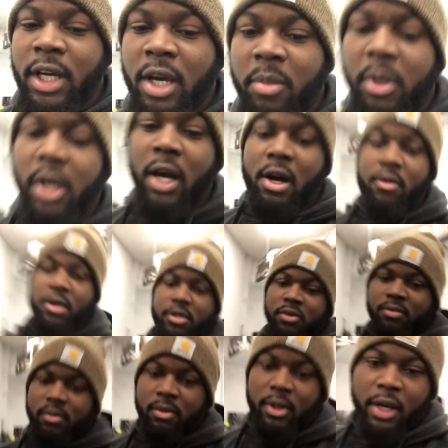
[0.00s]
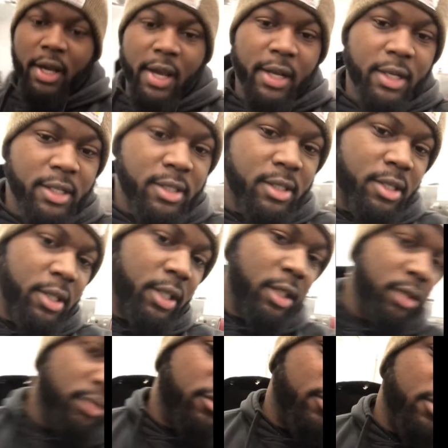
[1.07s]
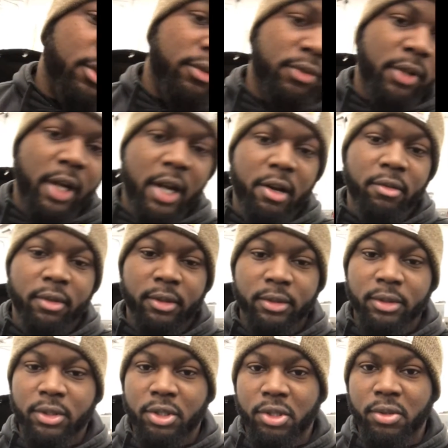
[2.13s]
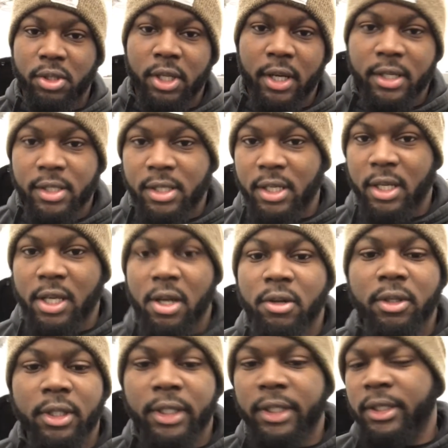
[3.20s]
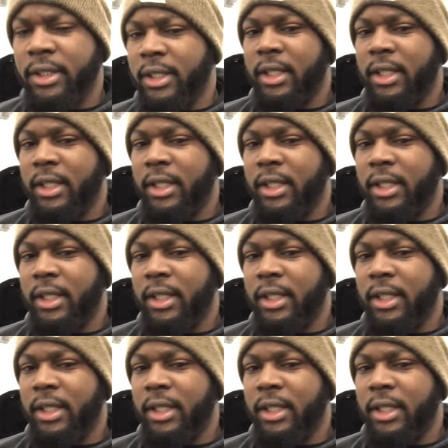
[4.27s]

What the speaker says: I mean, I had this hoodie for forever. 2 Chainz CEO hoodie.